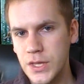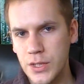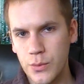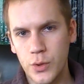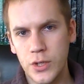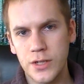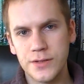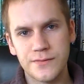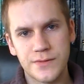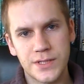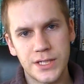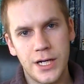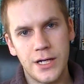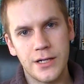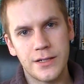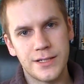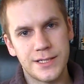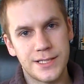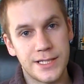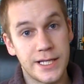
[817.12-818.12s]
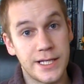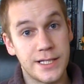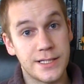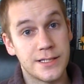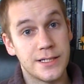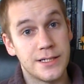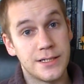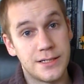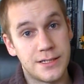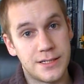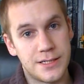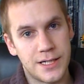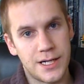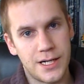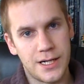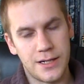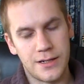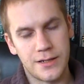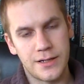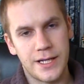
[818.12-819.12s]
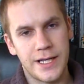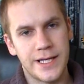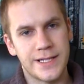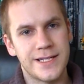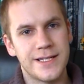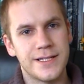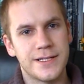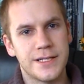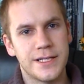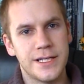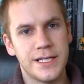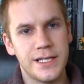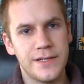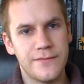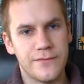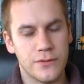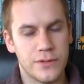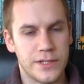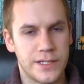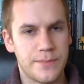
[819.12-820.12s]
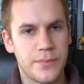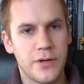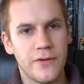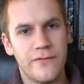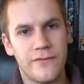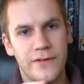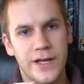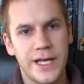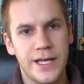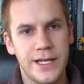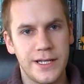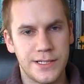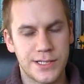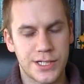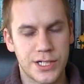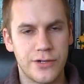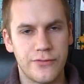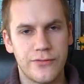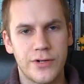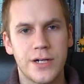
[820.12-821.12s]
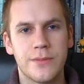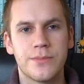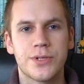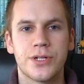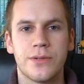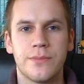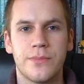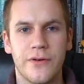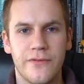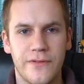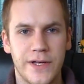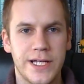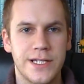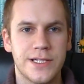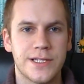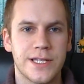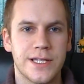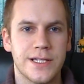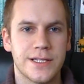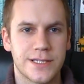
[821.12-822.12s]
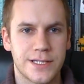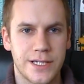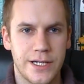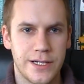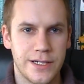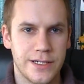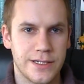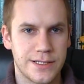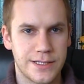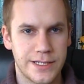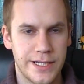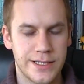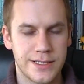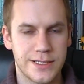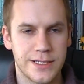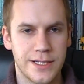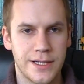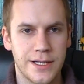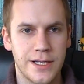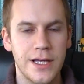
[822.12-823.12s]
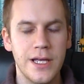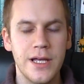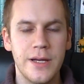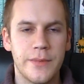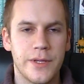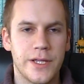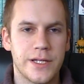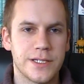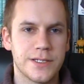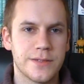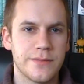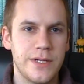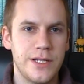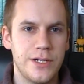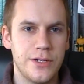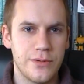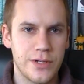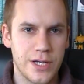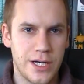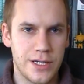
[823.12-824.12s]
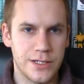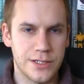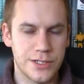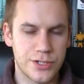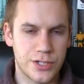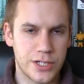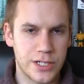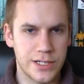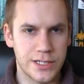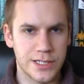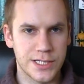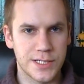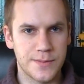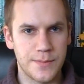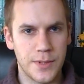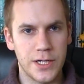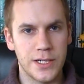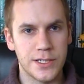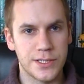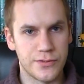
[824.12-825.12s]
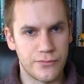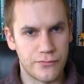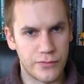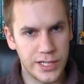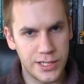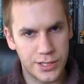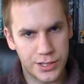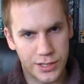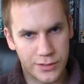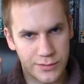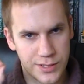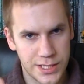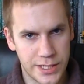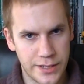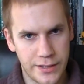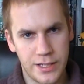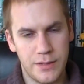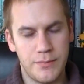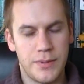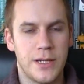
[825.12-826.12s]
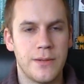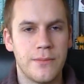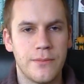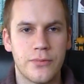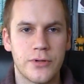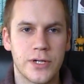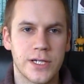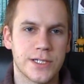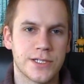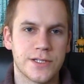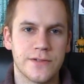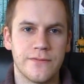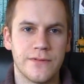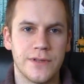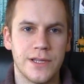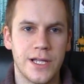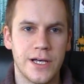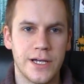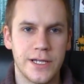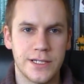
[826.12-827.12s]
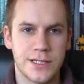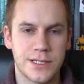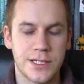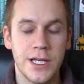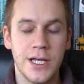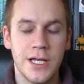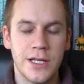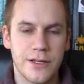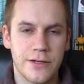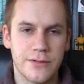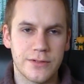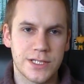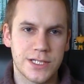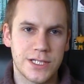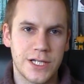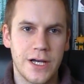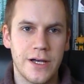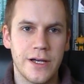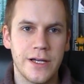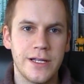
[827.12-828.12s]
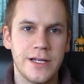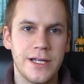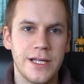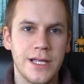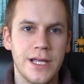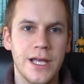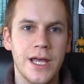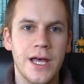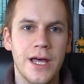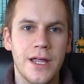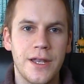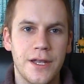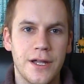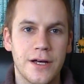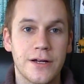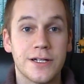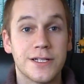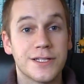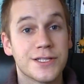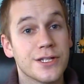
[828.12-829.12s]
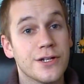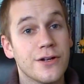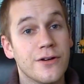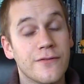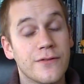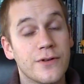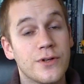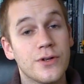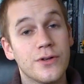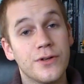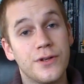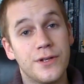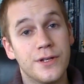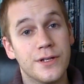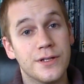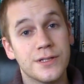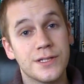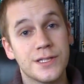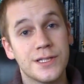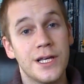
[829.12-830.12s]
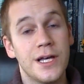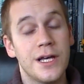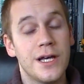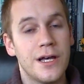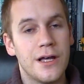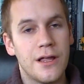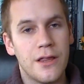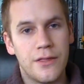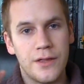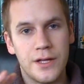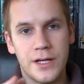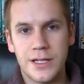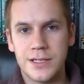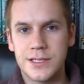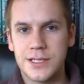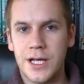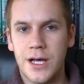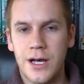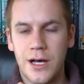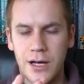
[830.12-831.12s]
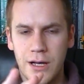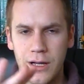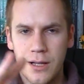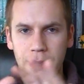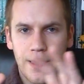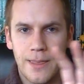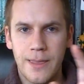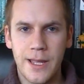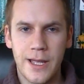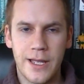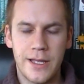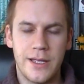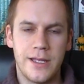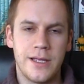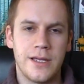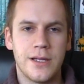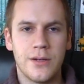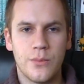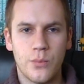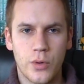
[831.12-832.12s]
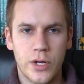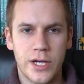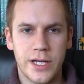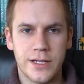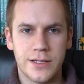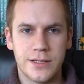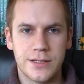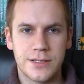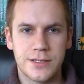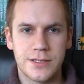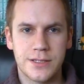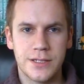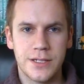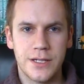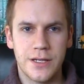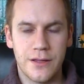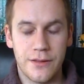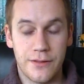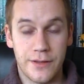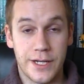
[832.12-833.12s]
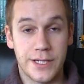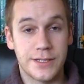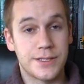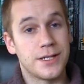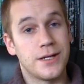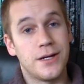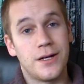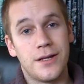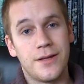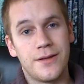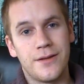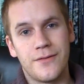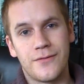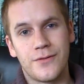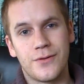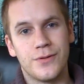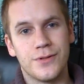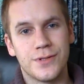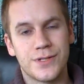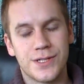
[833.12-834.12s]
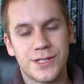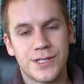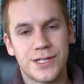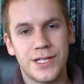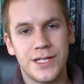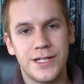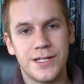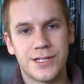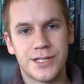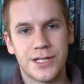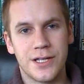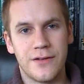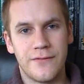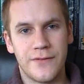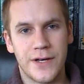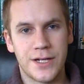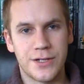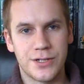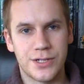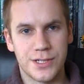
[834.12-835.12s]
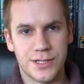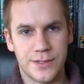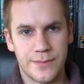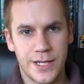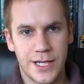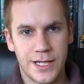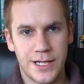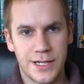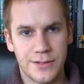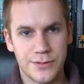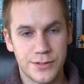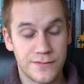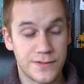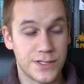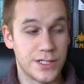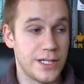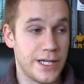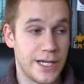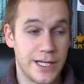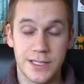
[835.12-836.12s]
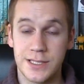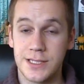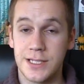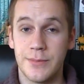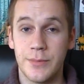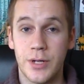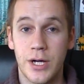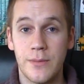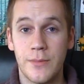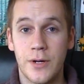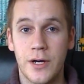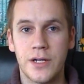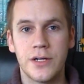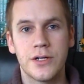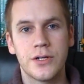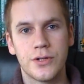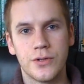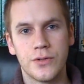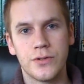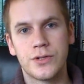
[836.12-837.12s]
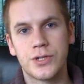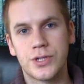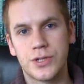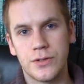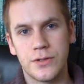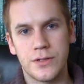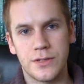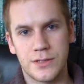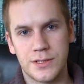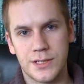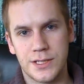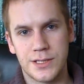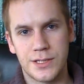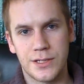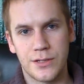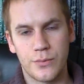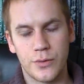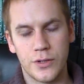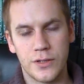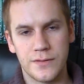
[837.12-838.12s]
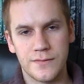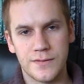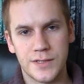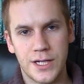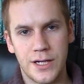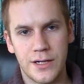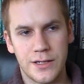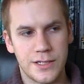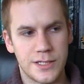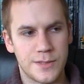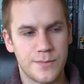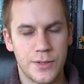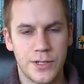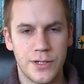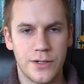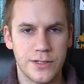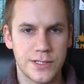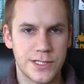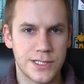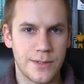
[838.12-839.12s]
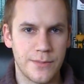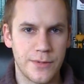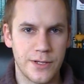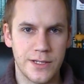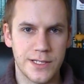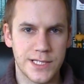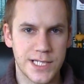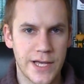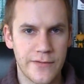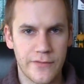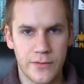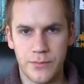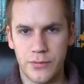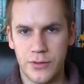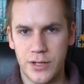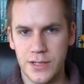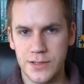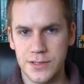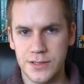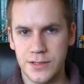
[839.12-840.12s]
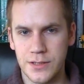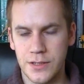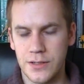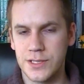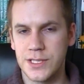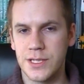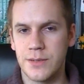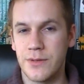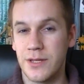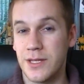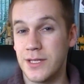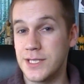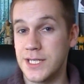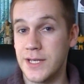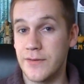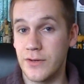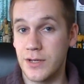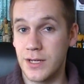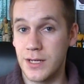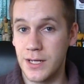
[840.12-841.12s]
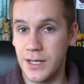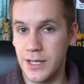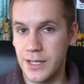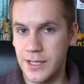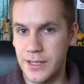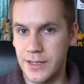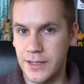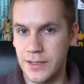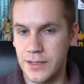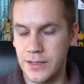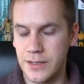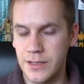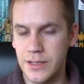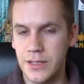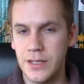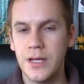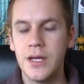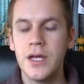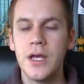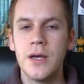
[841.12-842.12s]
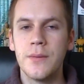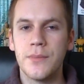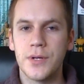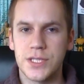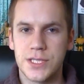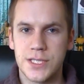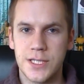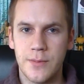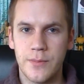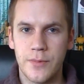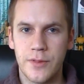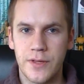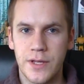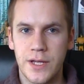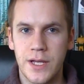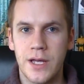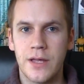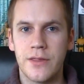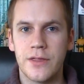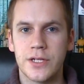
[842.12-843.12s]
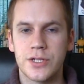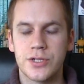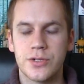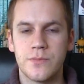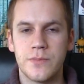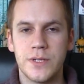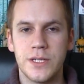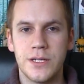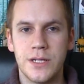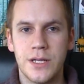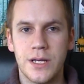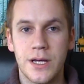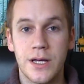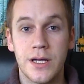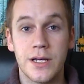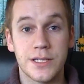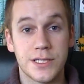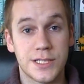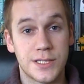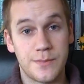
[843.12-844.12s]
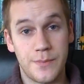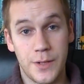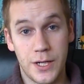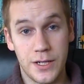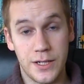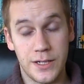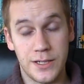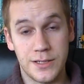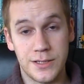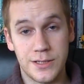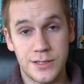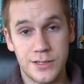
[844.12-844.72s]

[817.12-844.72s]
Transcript: The World of Darkness is dark. It is evil. It pervades. Corruption pervades the entire setting. But that doesn't mean you can't try and aspire to reach those tiny pinpricks of light, those tiny nuggets of goodness that are laying in wait, that are, of course, the seeds that adventures are made out of. So yes, in my mind, good should exist in the World of Darkness, but not as something that's ever present, not as something that's ever clear, but something that should be aspired